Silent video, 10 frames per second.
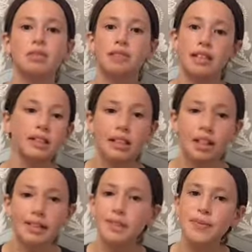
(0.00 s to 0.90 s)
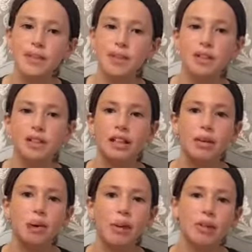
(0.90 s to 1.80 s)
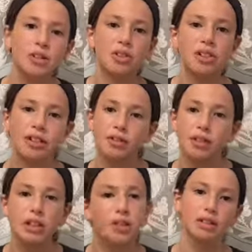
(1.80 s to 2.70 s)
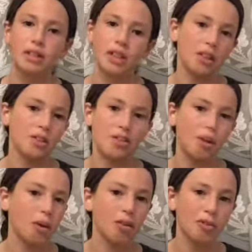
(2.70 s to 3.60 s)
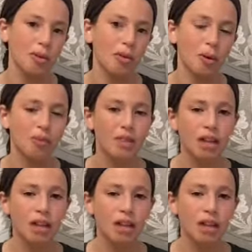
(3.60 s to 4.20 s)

didn't click on this video, because why would you click on a video something they've never heard of before?